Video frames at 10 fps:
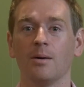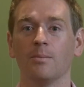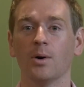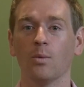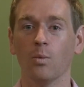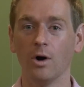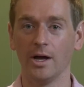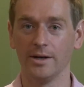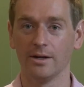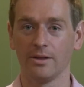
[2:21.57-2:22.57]
but
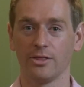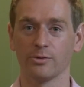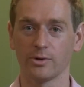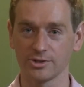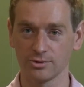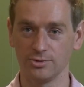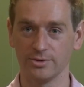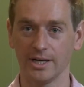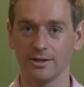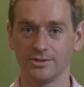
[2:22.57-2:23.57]
one, the Russell
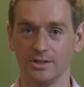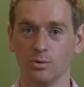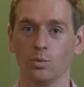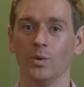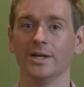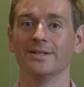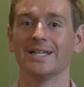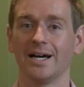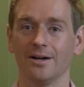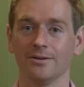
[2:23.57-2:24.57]
2000, went
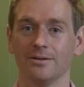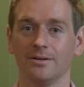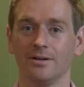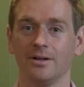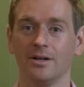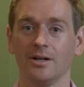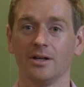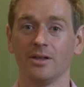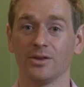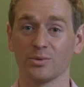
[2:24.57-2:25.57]
down.
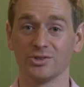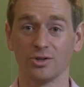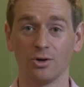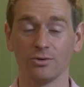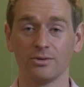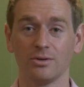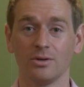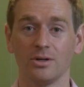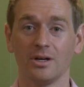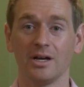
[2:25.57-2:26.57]
The result?
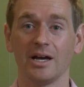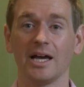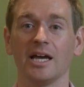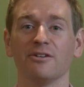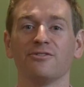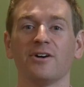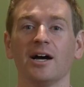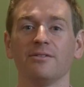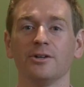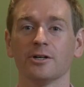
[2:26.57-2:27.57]
A
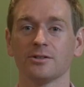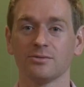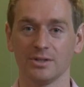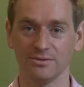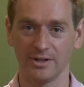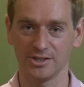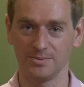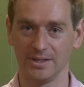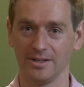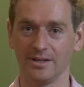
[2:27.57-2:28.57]
5-year
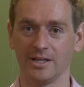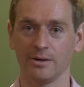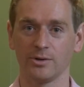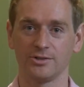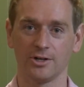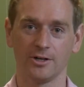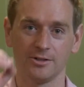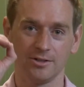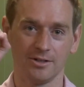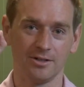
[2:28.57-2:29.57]
investment that
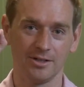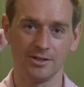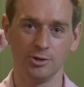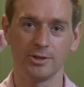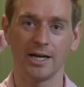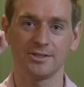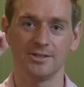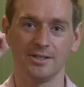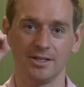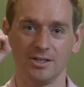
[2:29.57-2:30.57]
returned, you
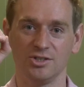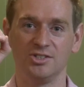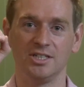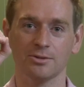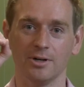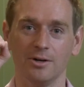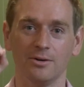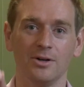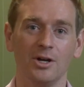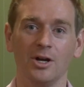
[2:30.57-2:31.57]
guessed it, 0.